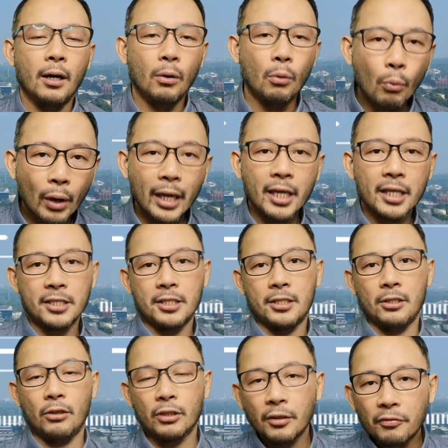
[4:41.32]
ways
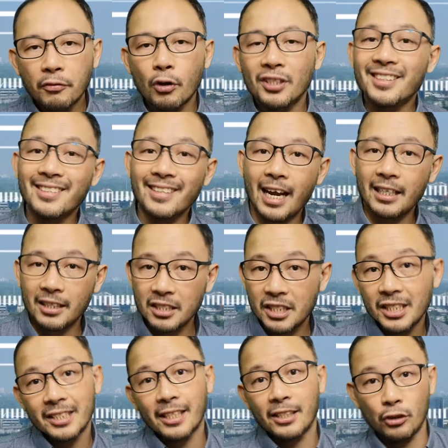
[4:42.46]
or the 4
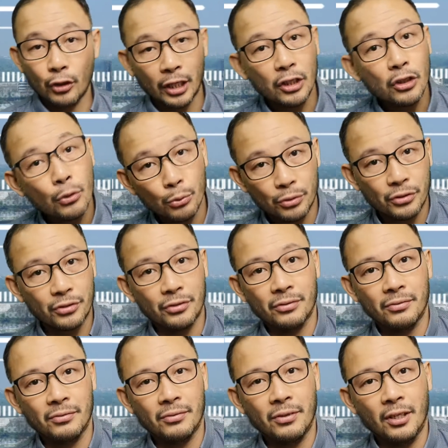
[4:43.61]
strategies that you can use.
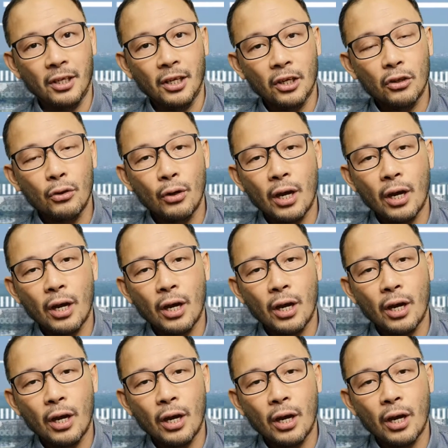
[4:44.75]
You